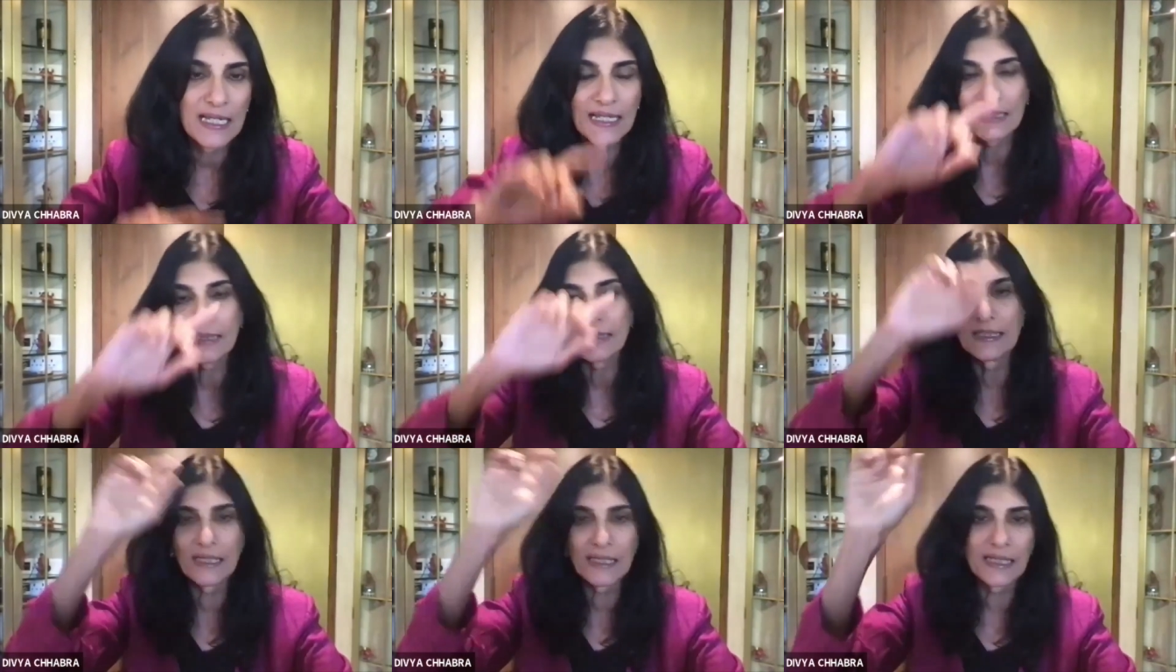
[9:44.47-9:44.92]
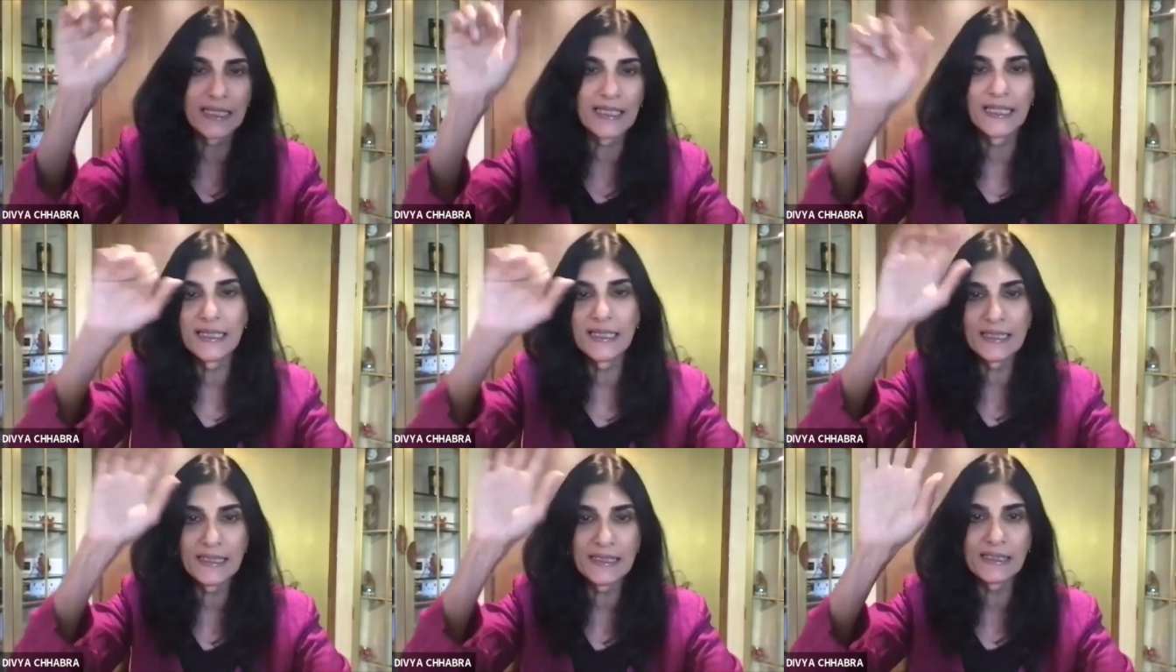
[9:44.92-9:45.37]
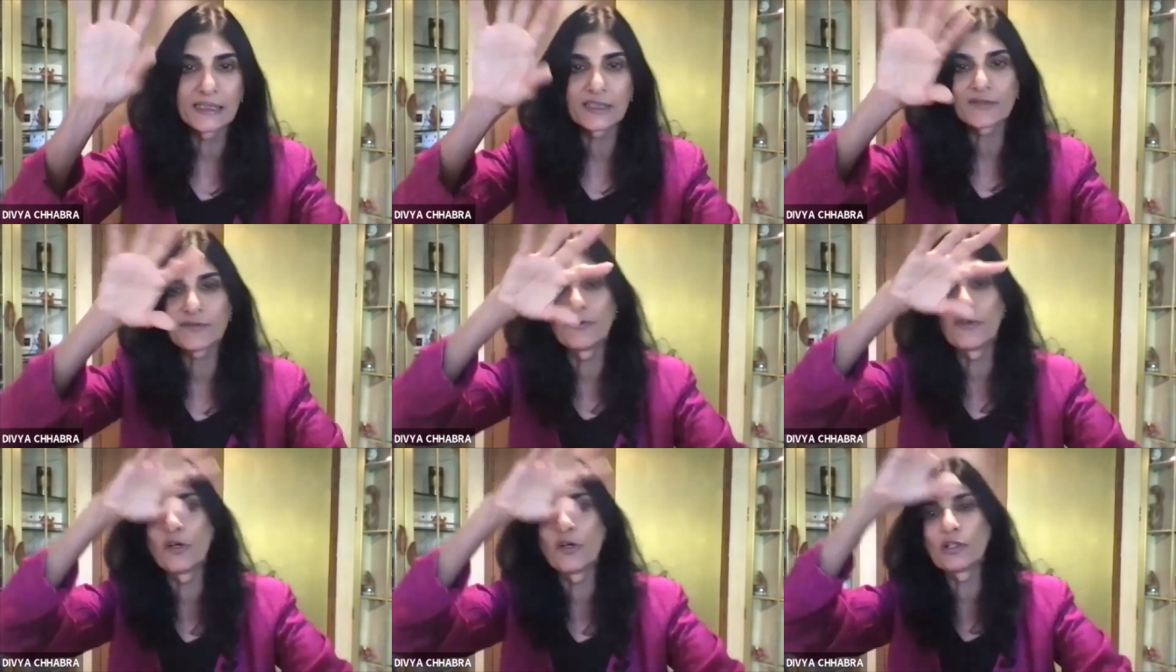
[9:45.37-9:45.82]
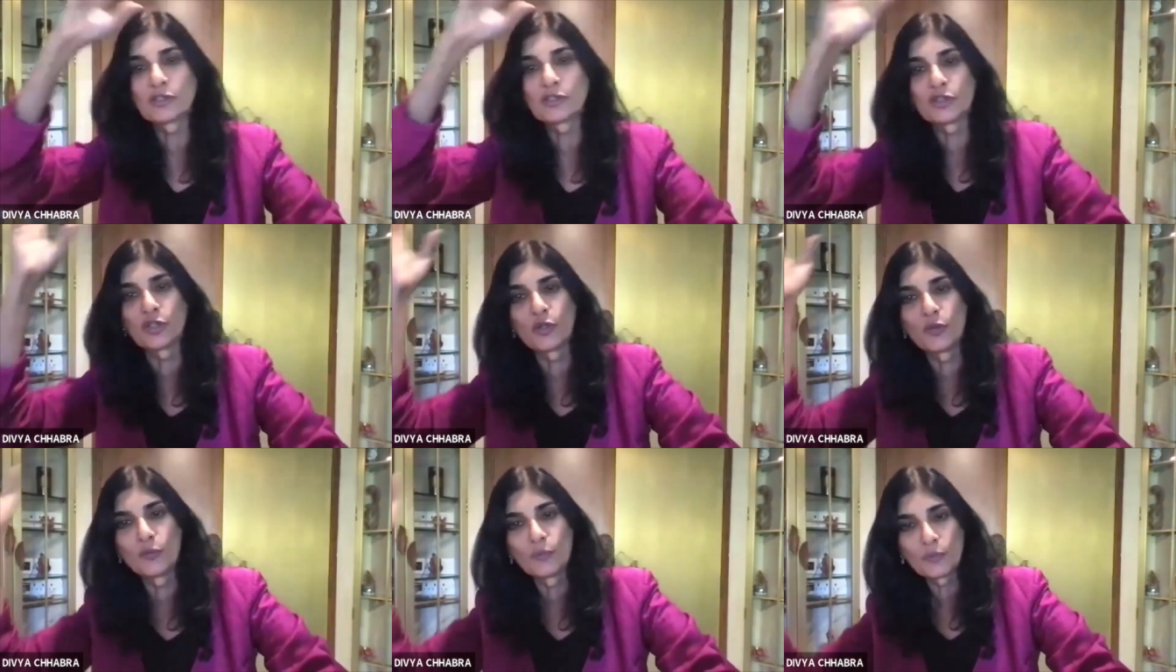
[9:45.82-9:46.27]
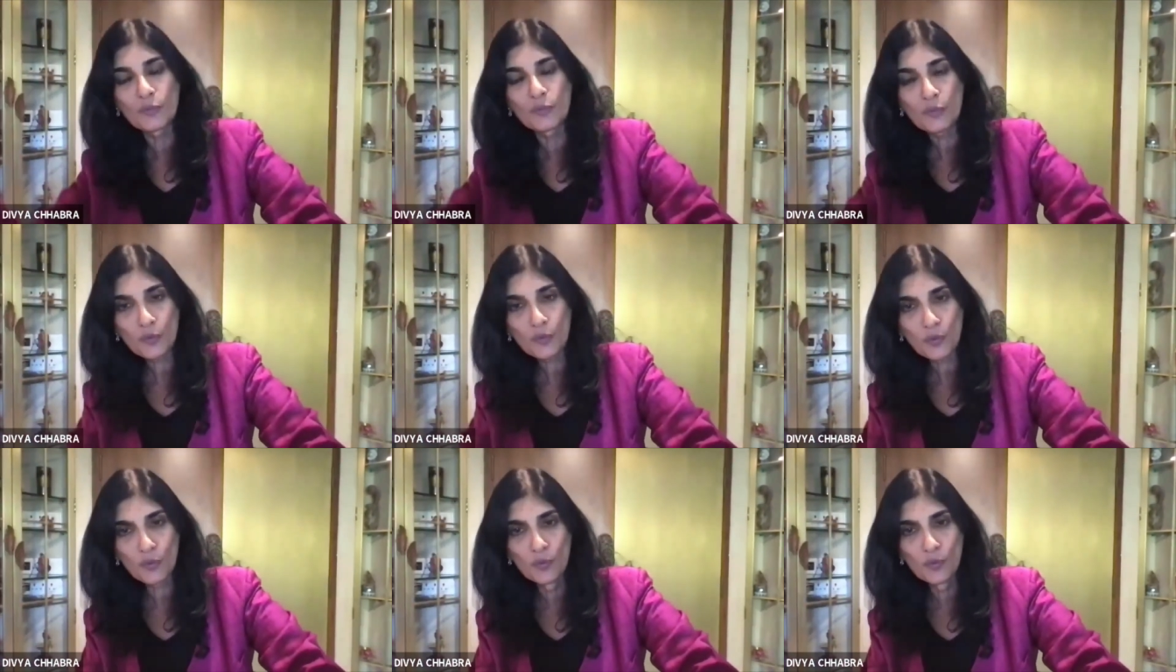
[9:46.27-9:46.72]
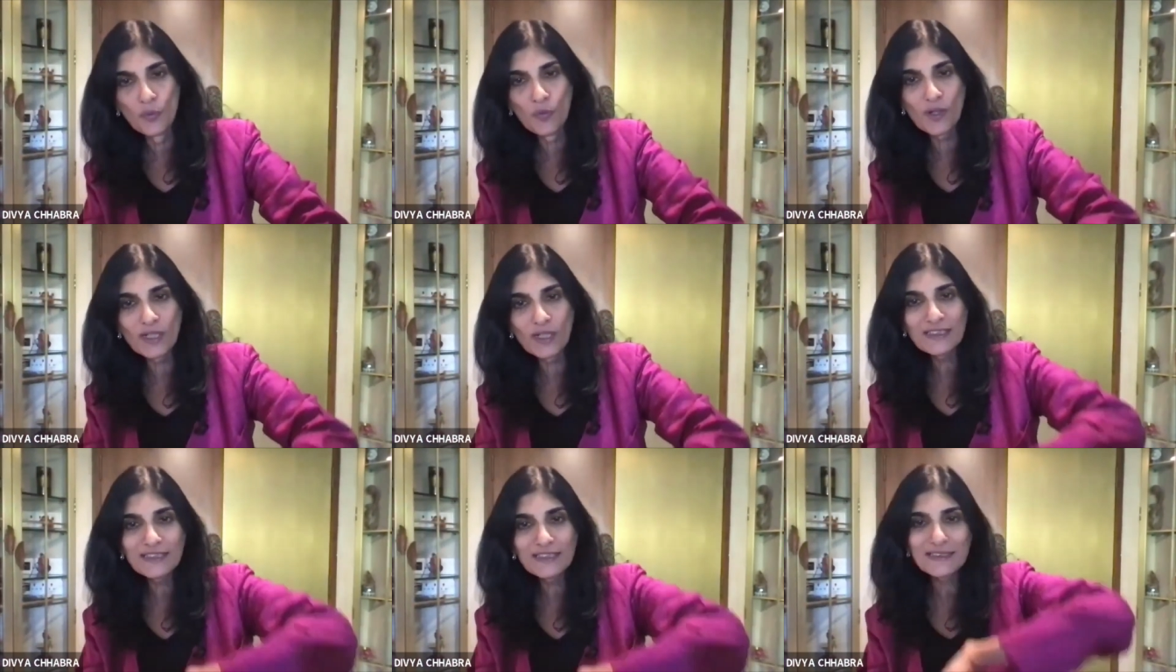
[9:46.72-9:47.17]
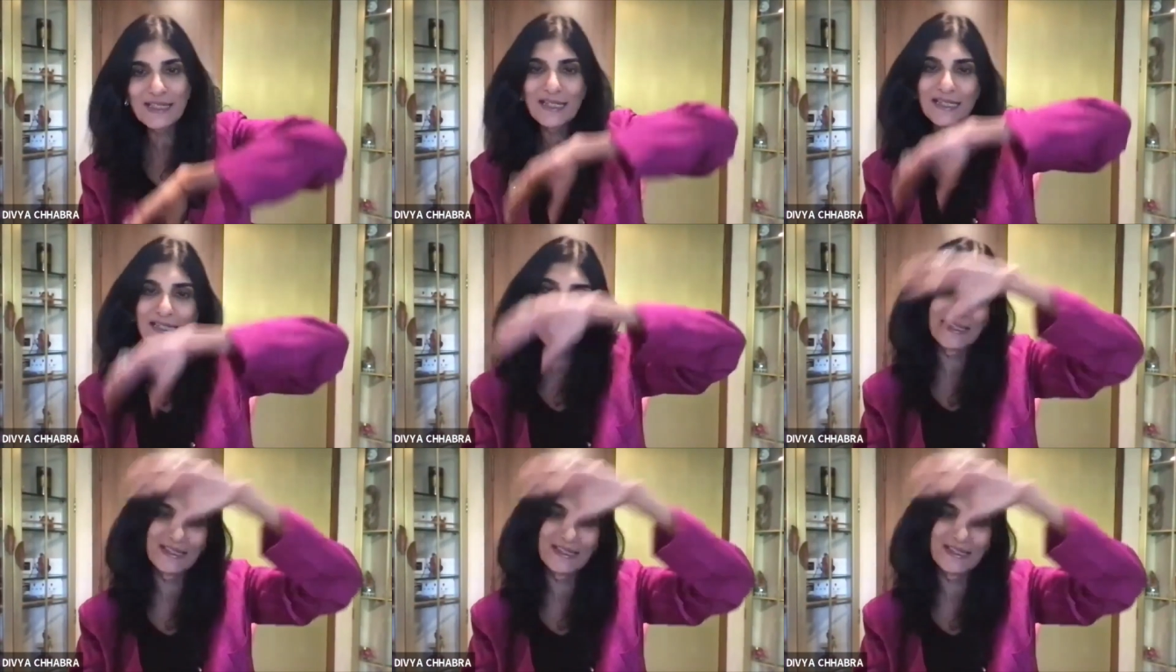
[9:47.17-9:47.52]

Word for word: The giddiness falls on one side